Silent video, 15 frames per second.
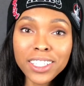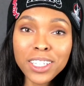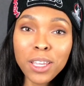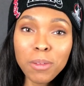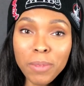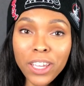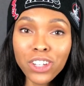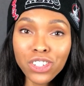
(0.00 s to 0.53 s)
to
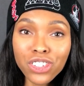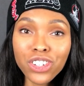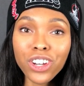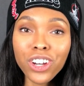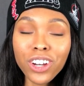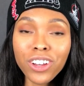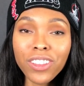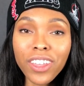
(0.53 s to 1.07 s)
make
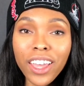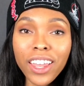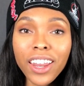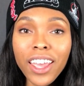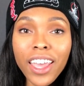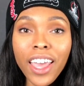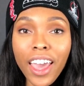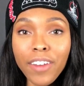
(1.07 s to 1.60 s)
sure that
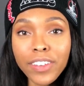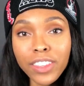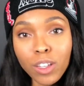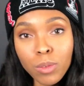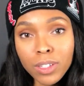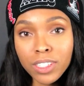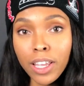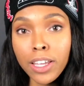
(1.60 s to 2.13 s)
everything
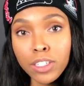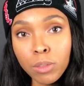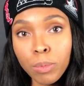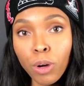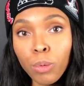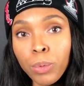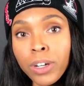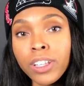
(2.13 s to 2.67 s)
was sized
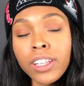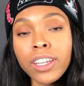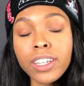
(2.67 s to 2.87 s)
appropriately,